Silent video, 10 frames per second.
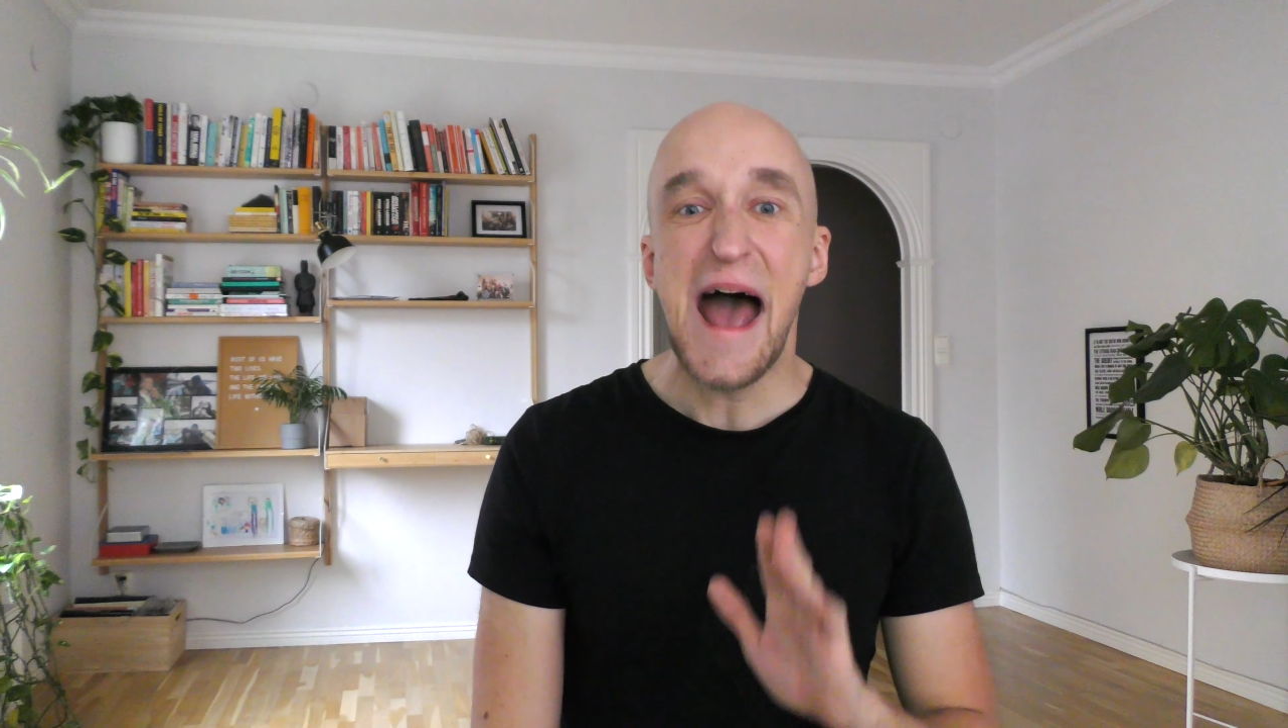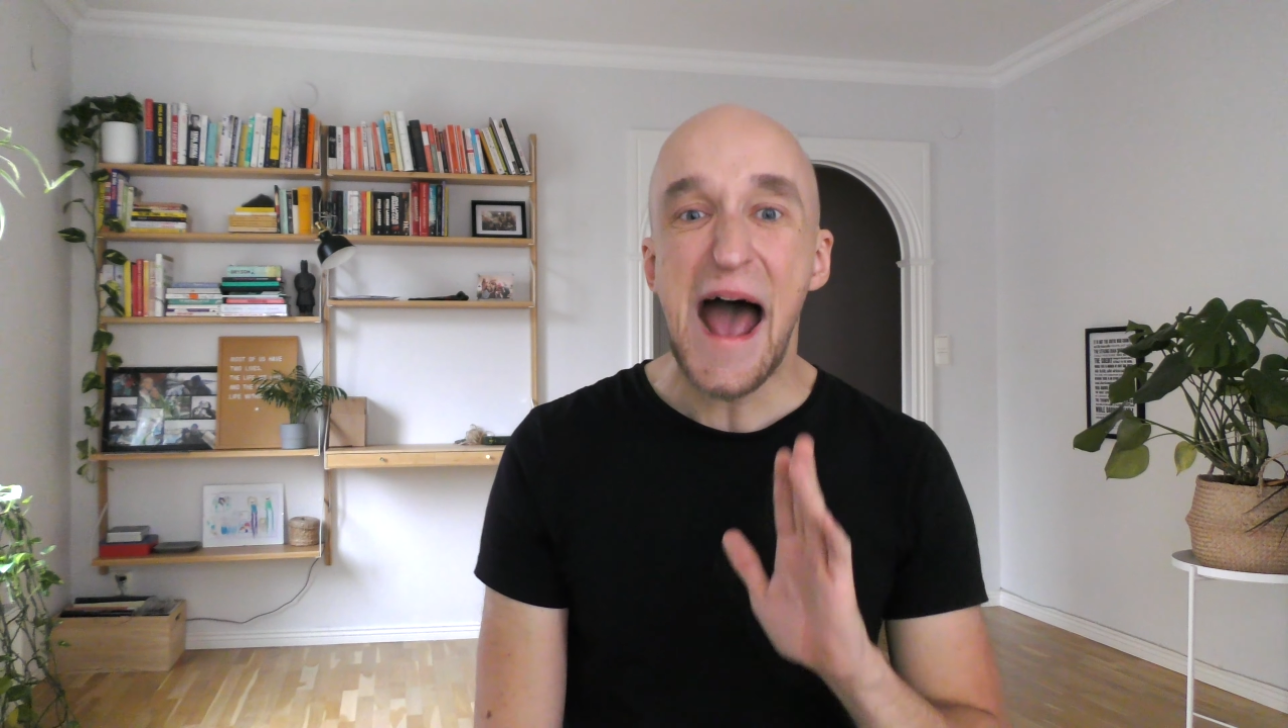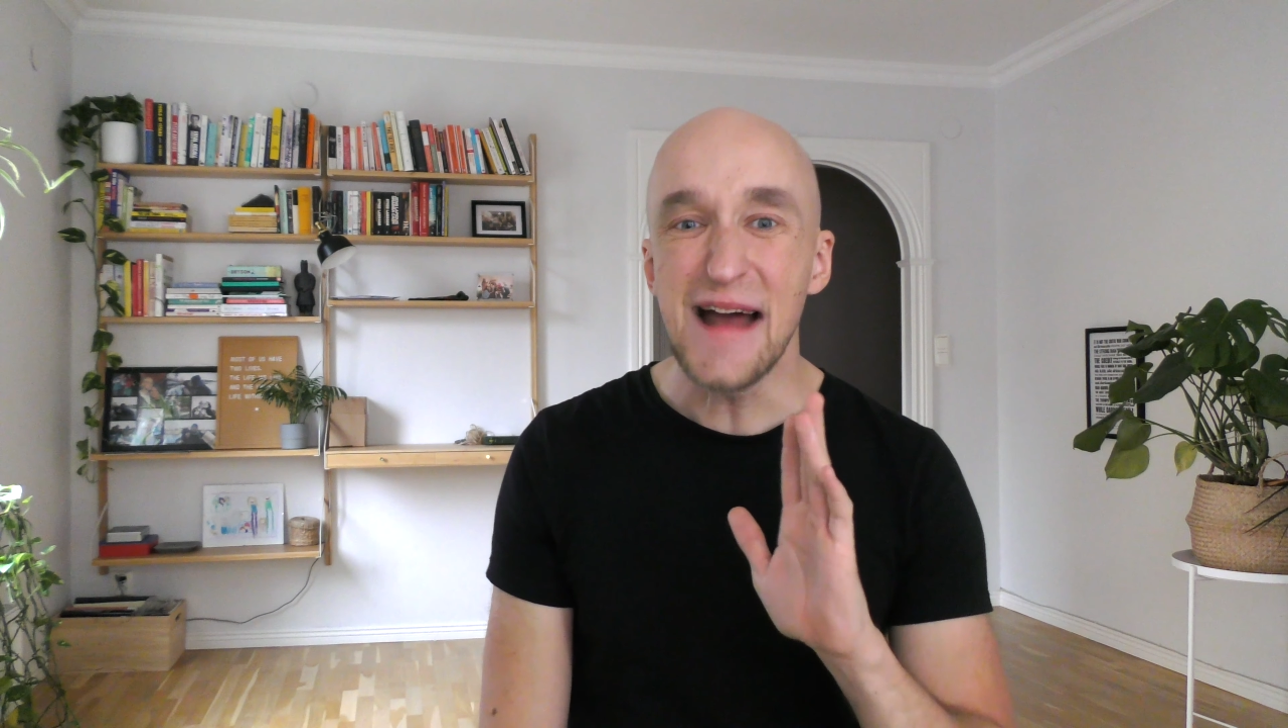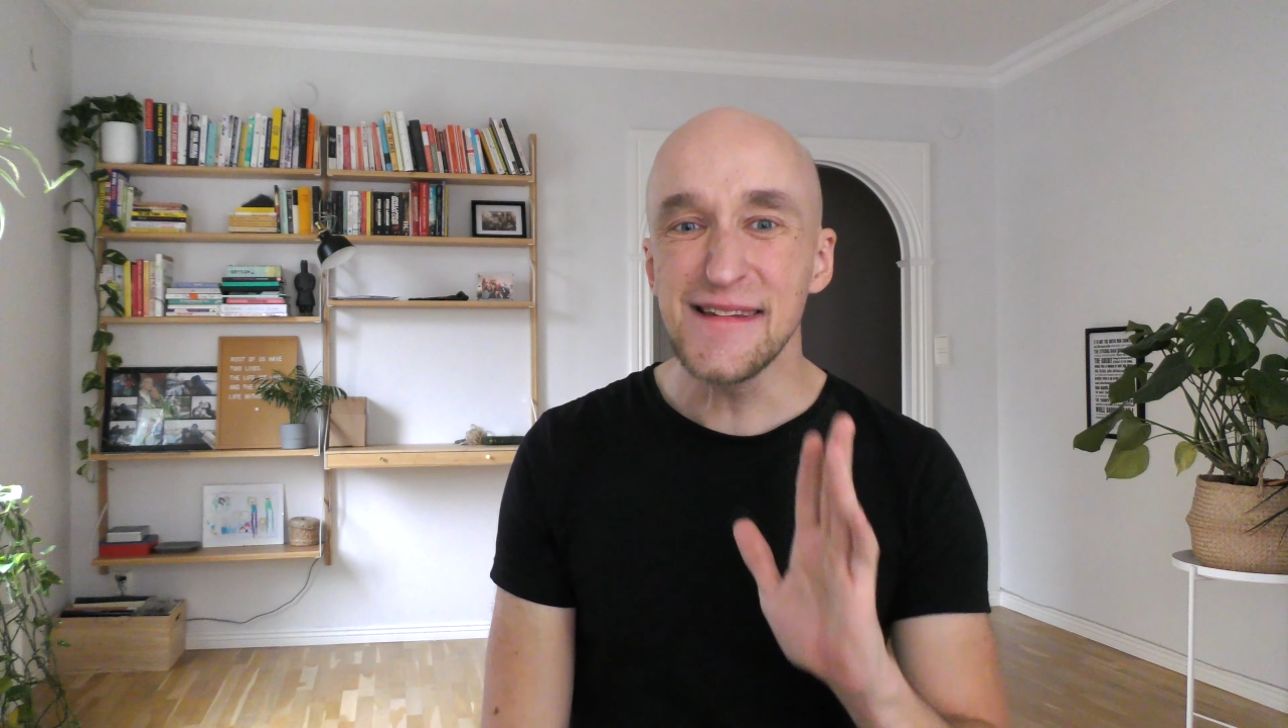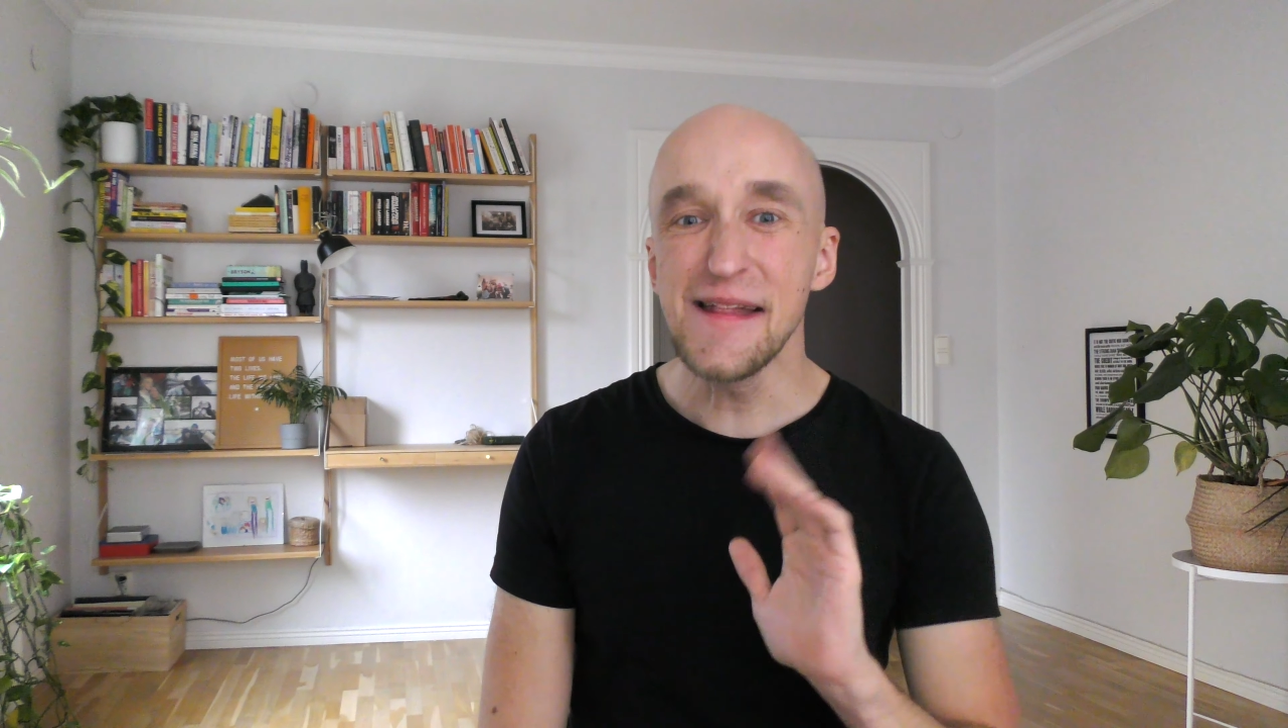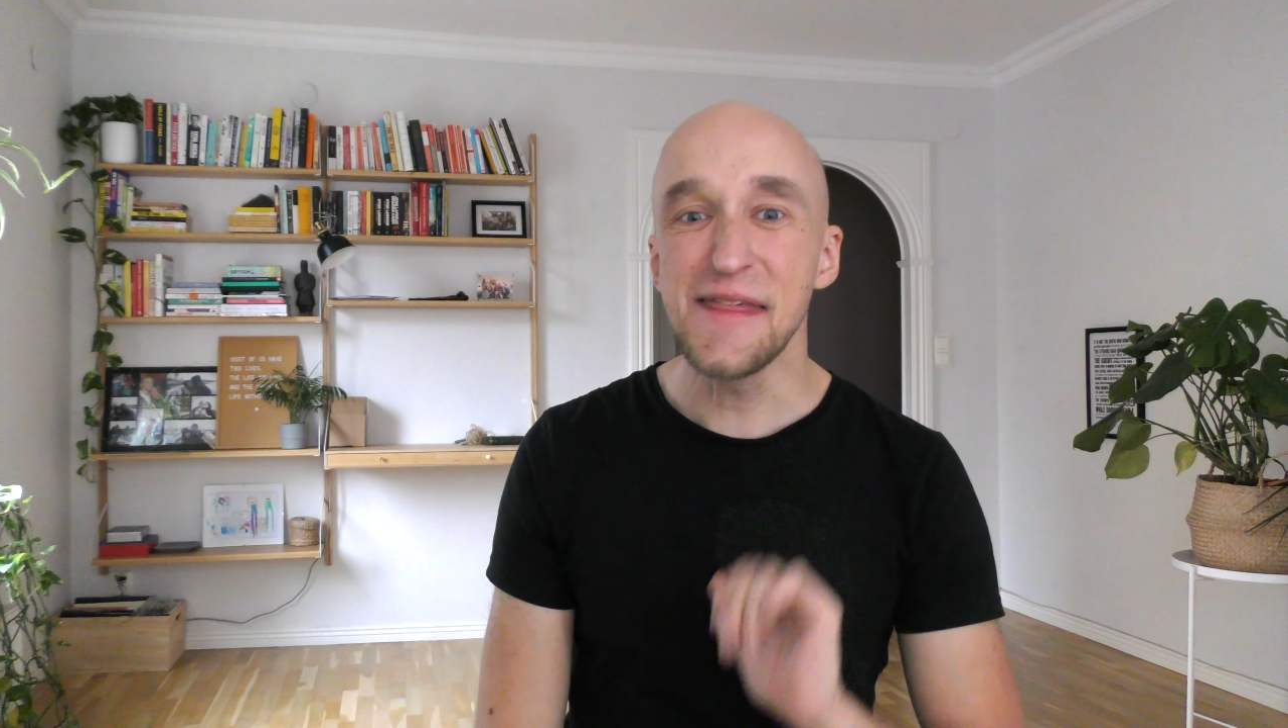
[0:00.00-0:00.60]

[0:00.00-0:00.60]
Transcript: Until